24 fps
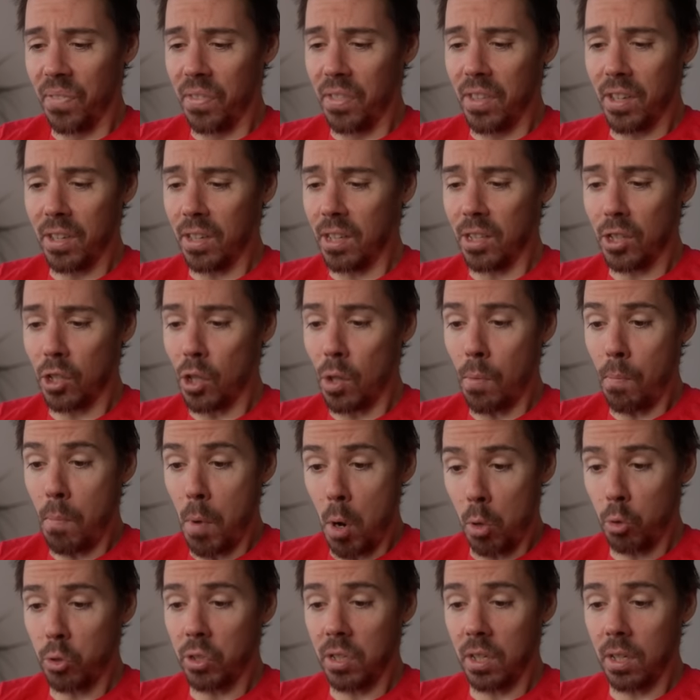It's the
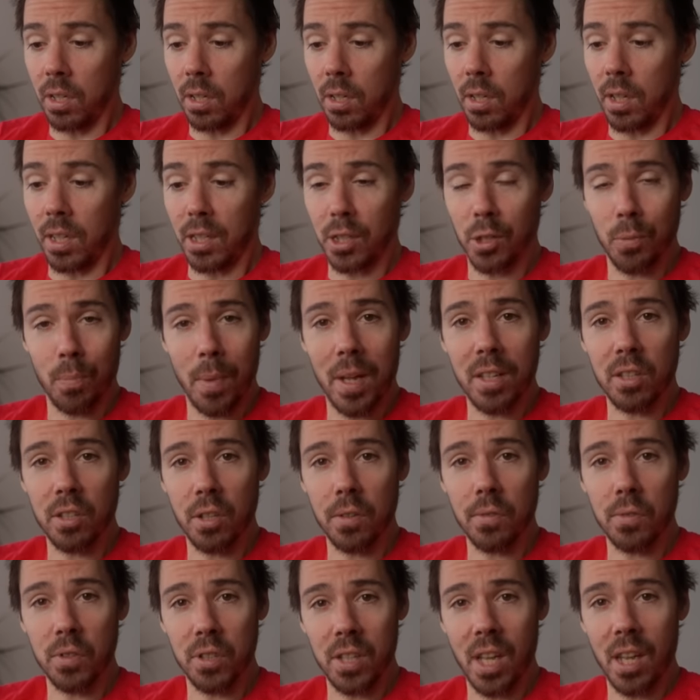most
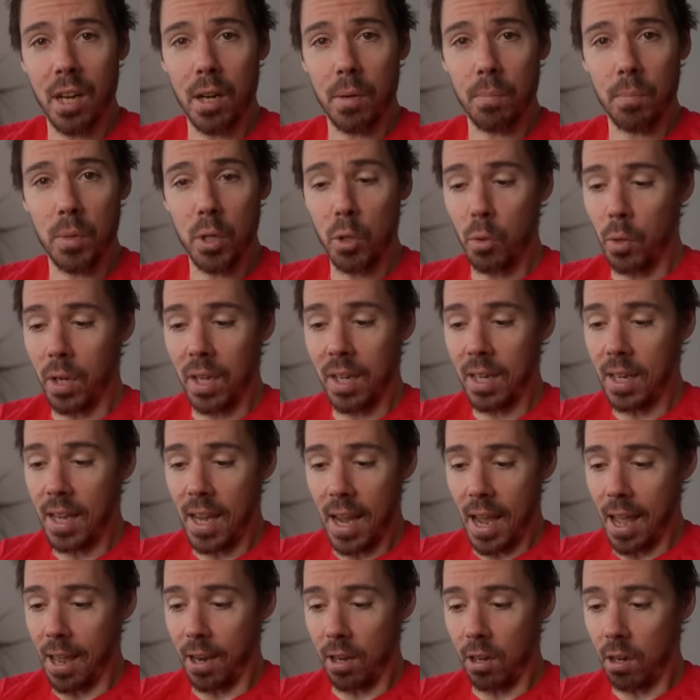expensive setup you can
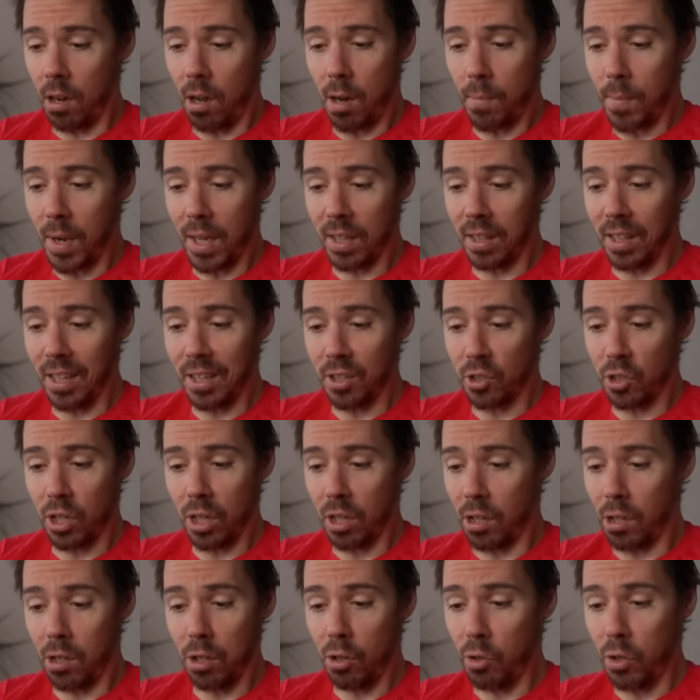get on my list,
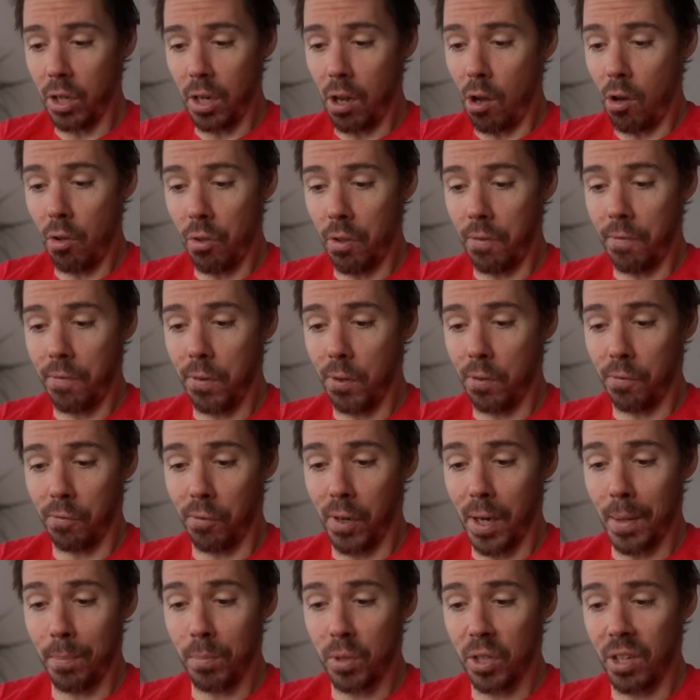including all the full
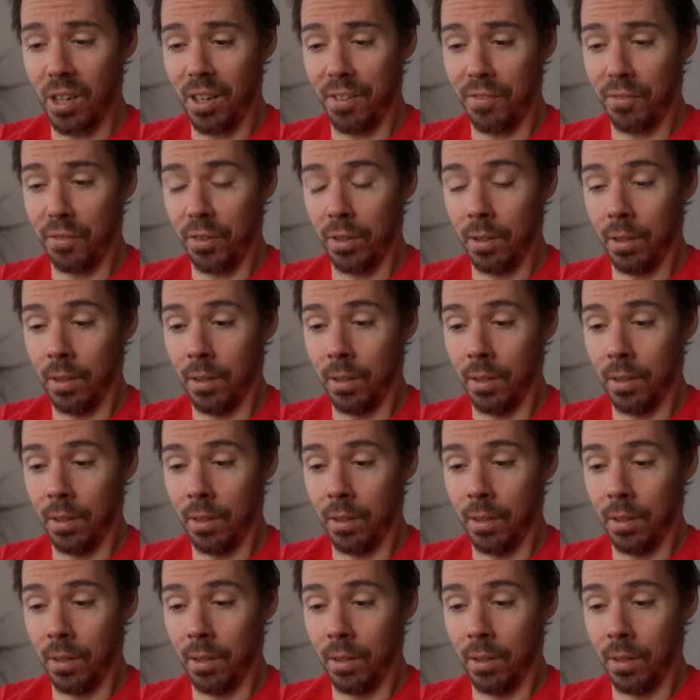frame stuff.